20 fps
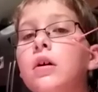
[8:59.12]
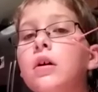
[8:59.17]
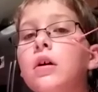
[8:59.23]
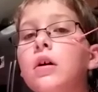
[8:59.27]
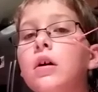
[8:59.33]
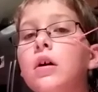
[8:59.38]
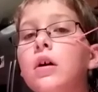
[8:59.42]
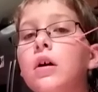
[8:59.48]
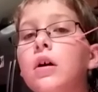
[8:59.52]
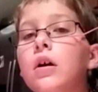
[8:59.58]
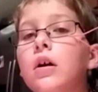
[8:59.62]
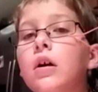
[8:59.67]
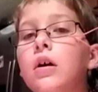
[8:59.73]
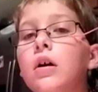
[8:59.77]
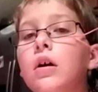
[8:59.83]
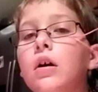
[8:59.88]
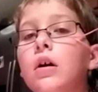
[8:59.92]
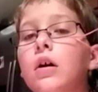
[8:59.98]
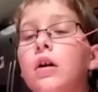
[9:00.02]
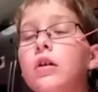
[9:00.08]
So I can,
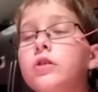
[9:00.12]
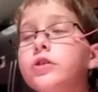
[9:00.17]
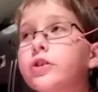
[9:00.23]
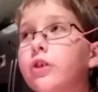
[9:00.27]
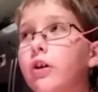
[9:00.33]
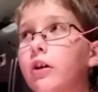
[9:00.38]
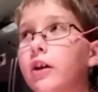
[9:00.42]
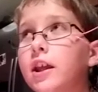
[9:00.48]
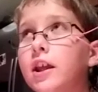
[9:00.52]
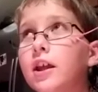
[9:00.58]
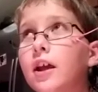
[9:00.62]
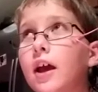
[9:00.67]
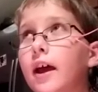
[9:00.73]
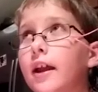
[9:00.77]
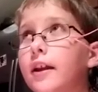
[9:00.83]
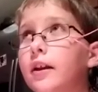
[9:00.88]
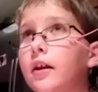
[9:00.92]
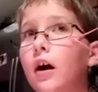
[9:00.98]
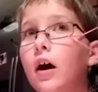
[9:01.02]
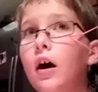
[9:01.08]
and a uh, boat
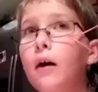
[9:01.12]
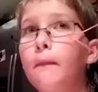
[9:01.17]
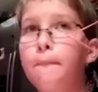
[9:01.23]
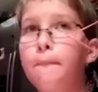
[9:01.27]
body.